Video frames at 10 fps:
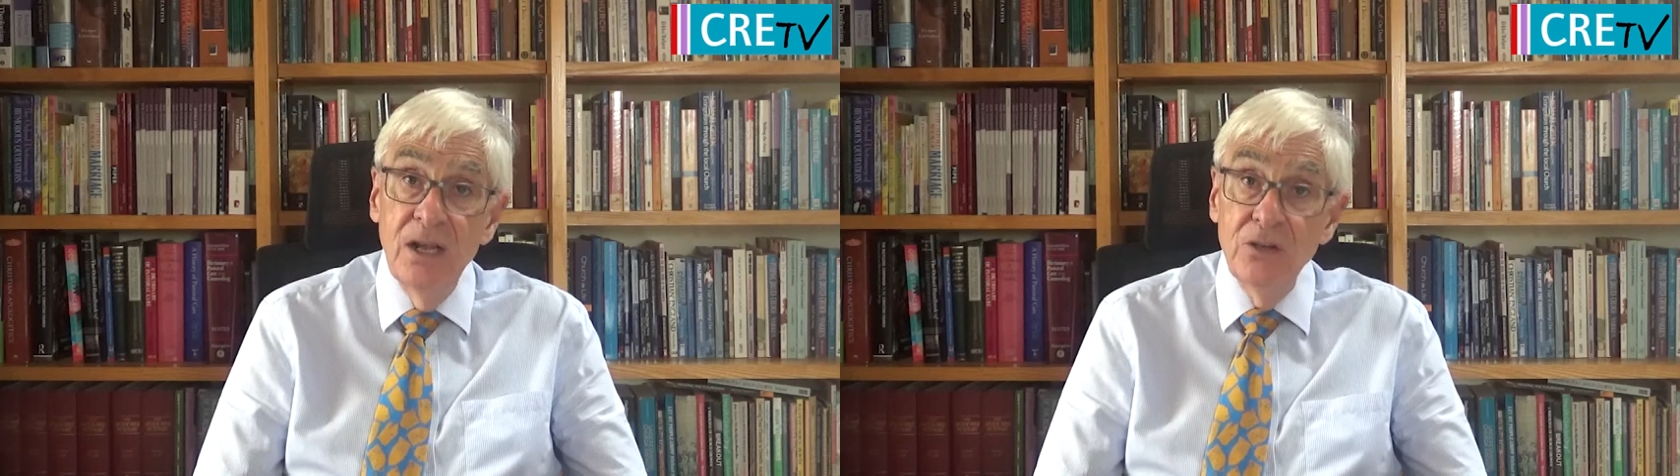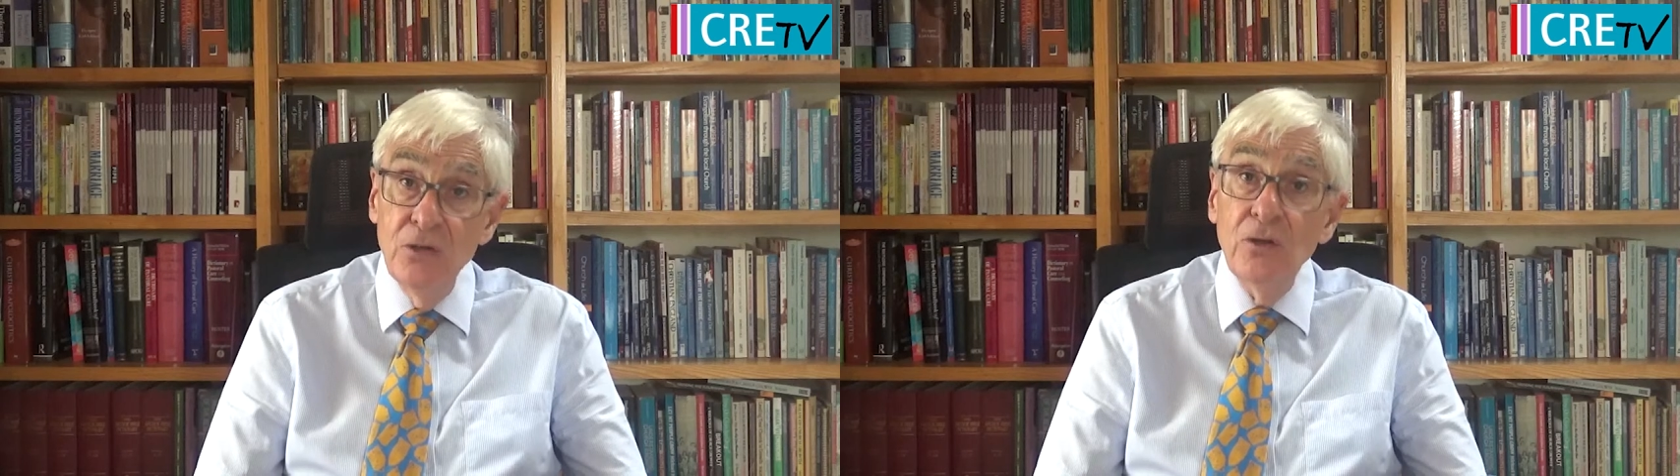
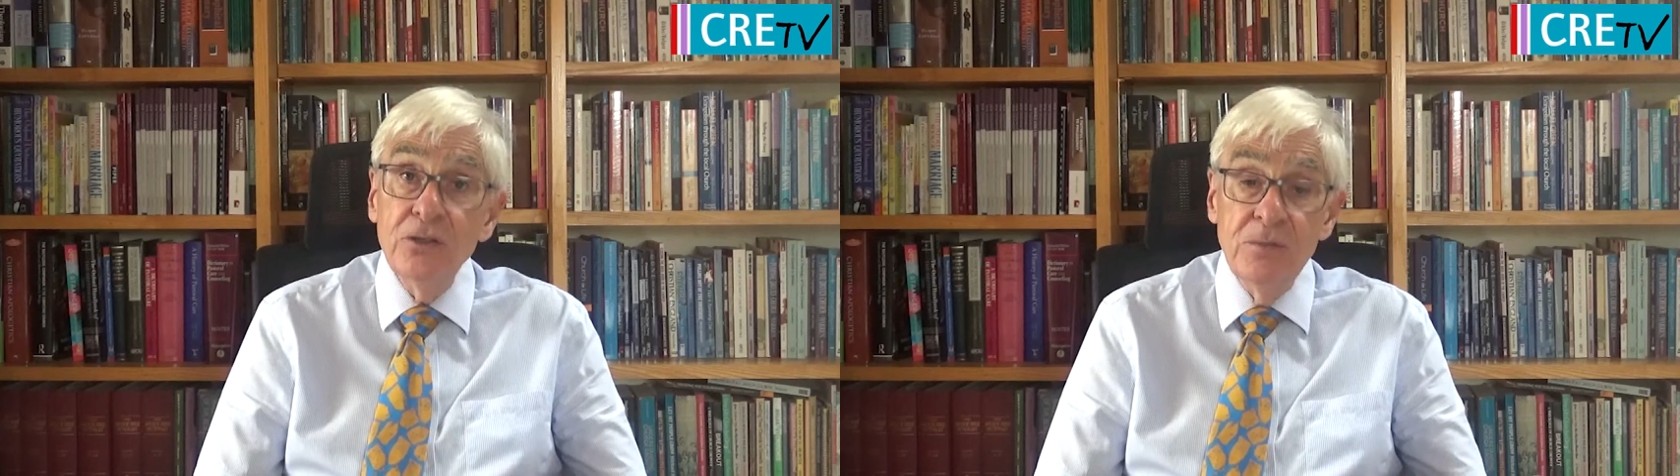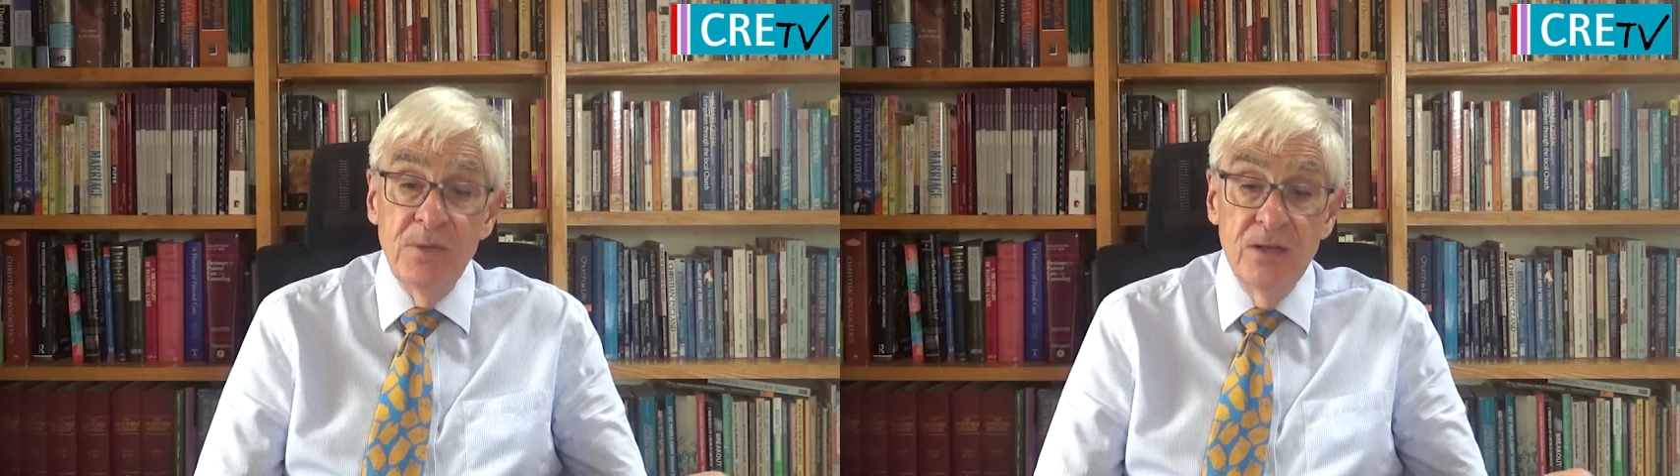
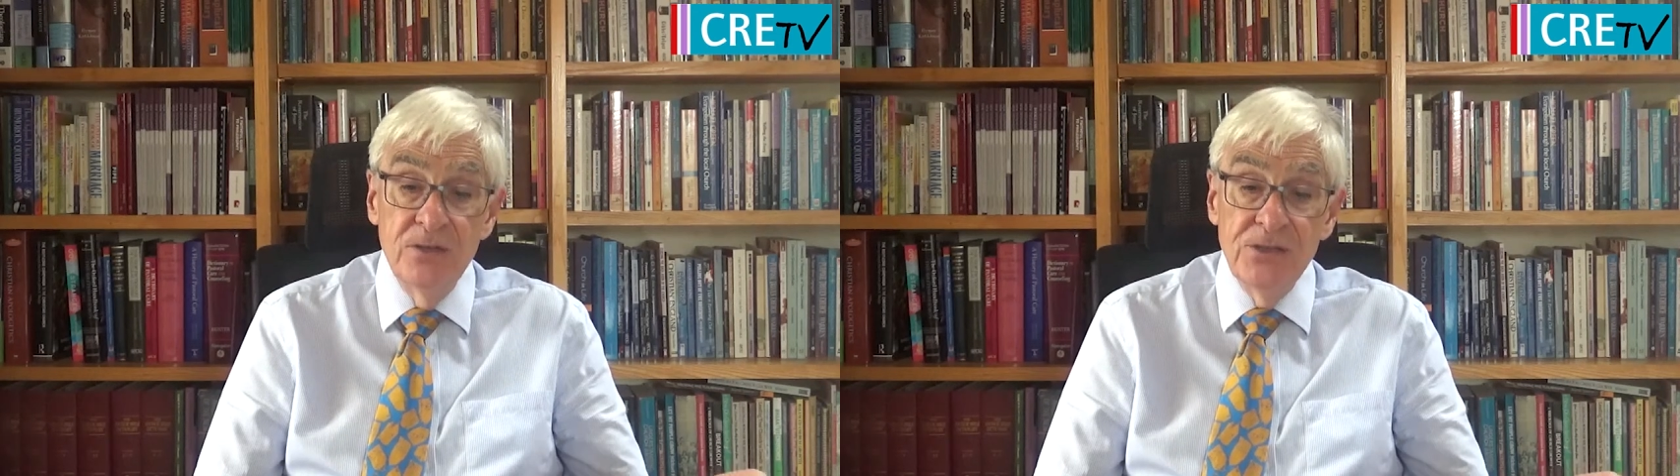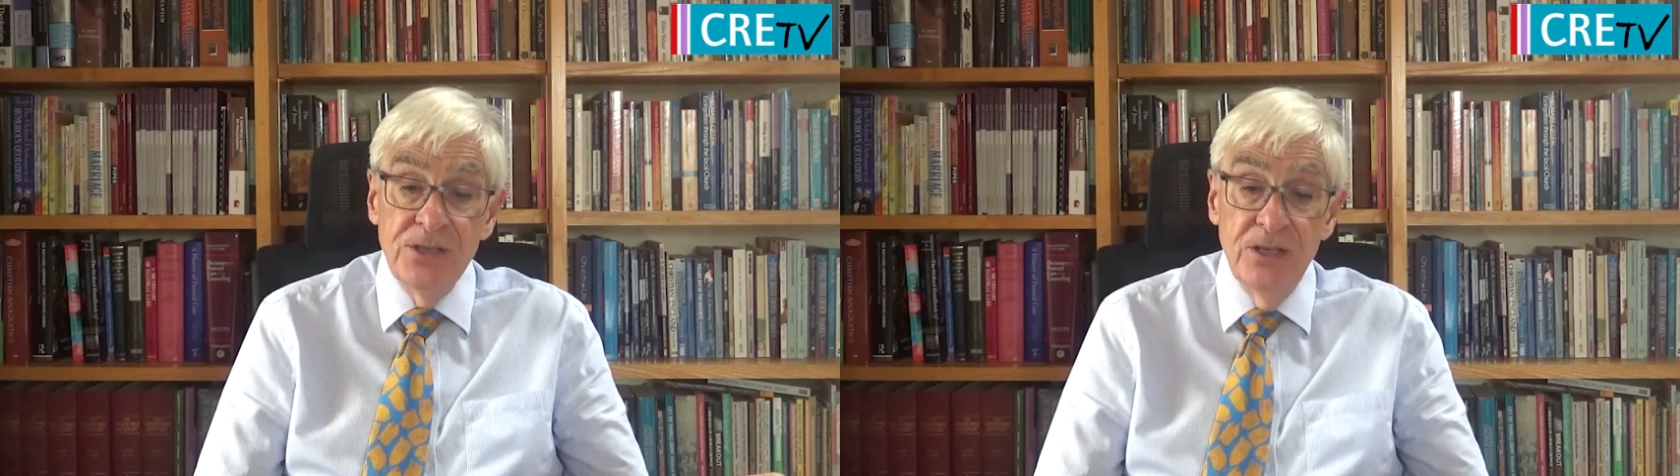not to be
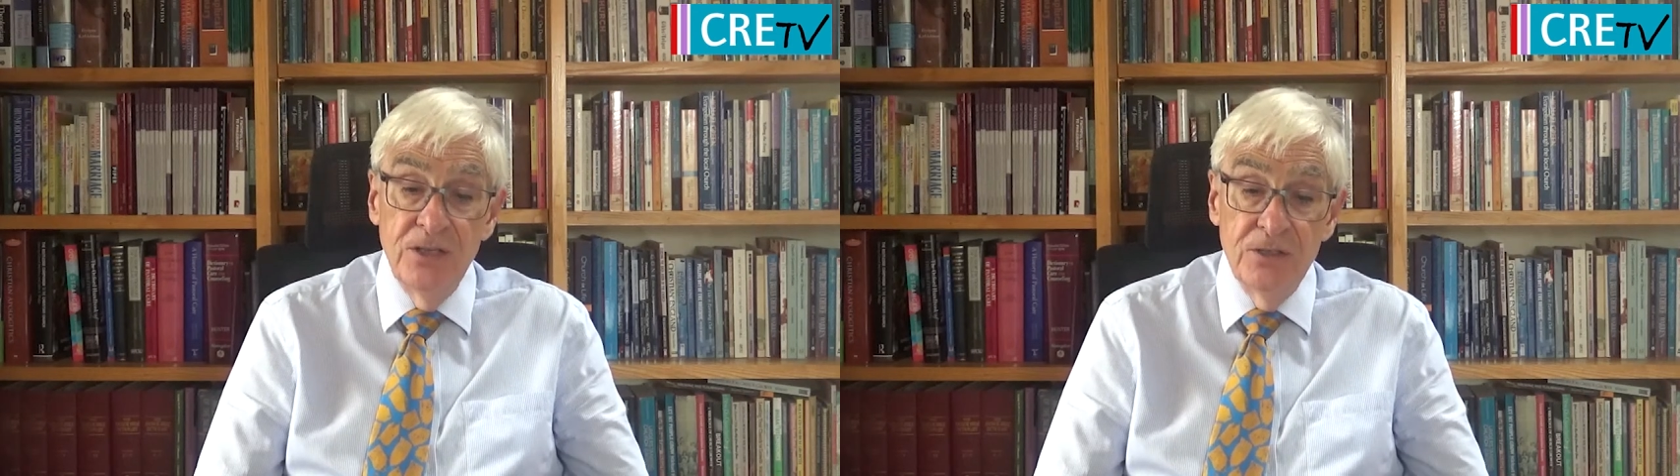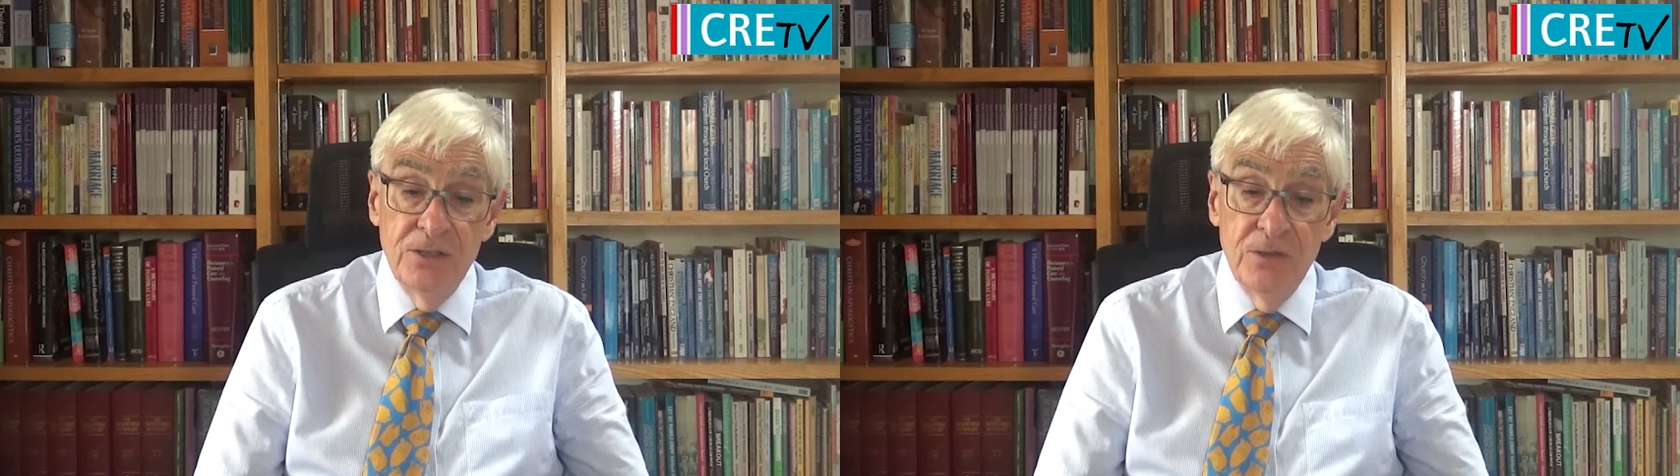
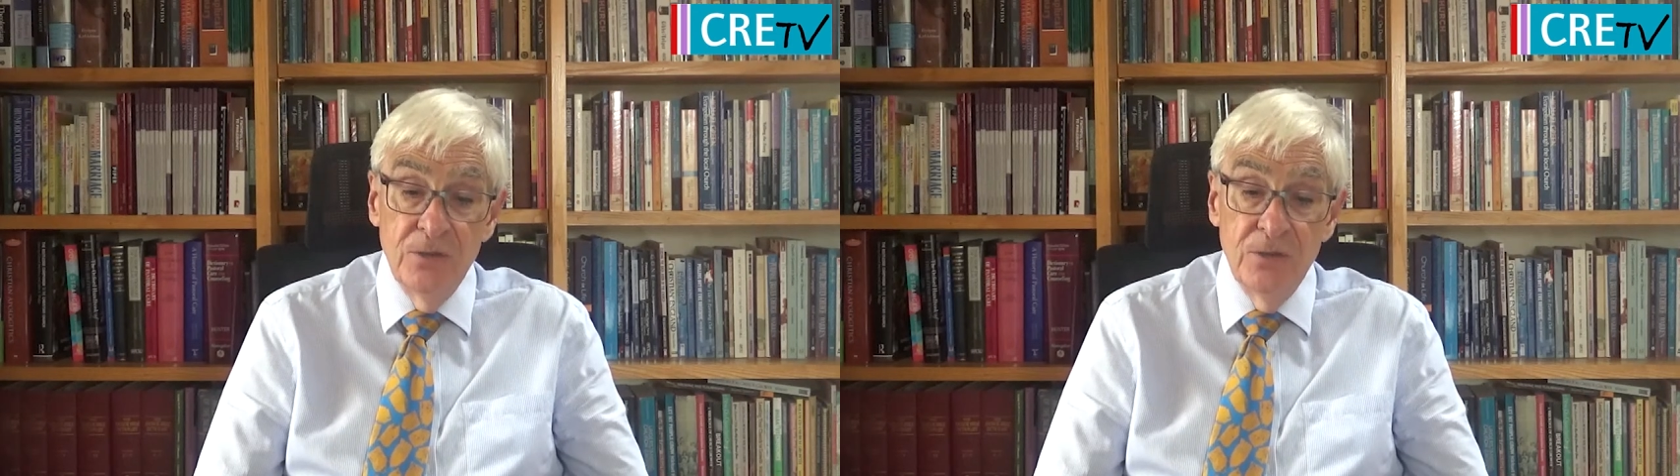concerned